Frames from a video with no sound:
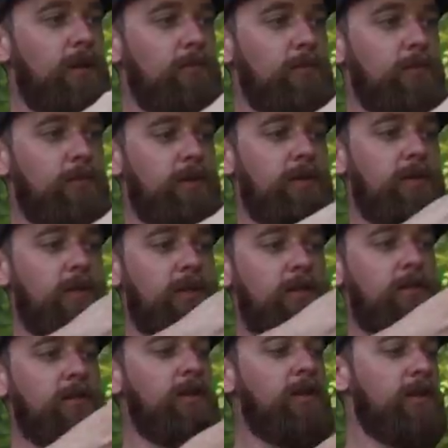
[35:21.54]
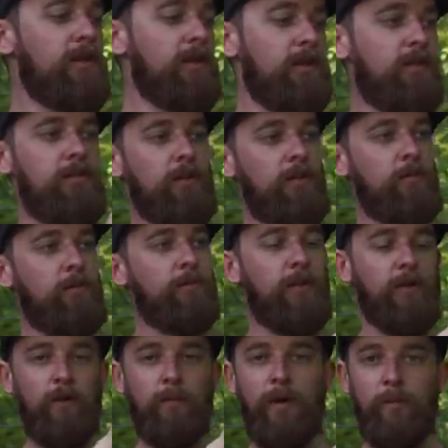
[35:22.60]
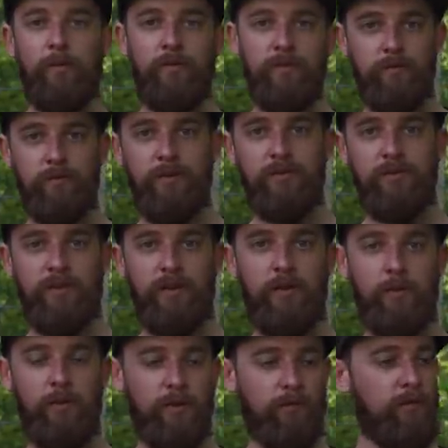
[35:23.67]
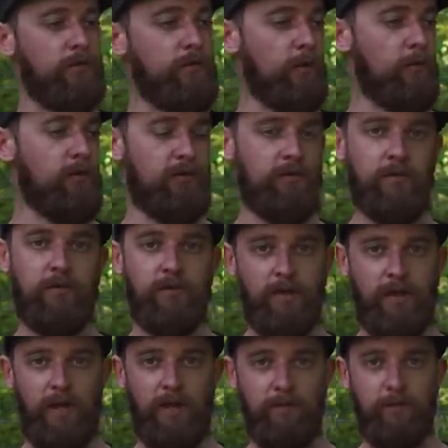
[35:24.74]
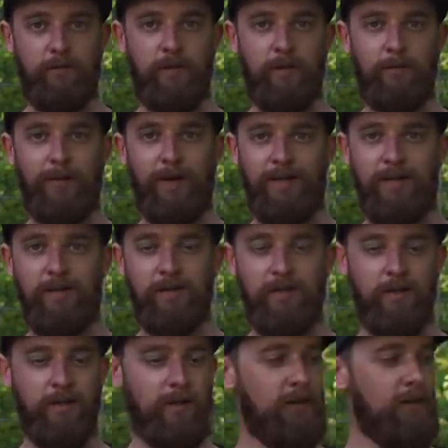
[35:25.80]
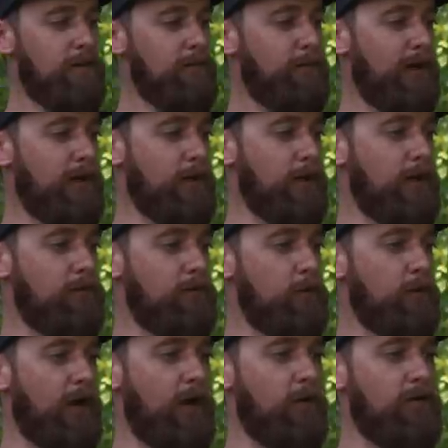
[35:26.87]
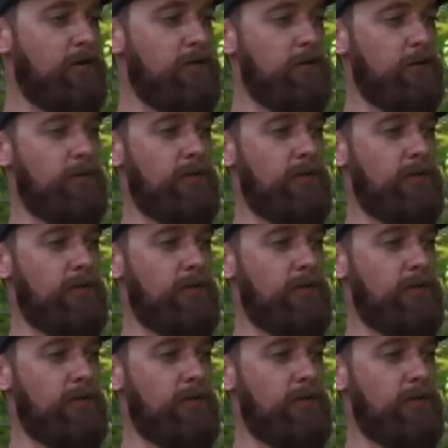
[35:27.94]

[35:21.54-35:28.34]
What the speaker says: everything you need, and you've got little spirit bubbles and things like that all over the tripod, so you can get everything bang, bang level how it should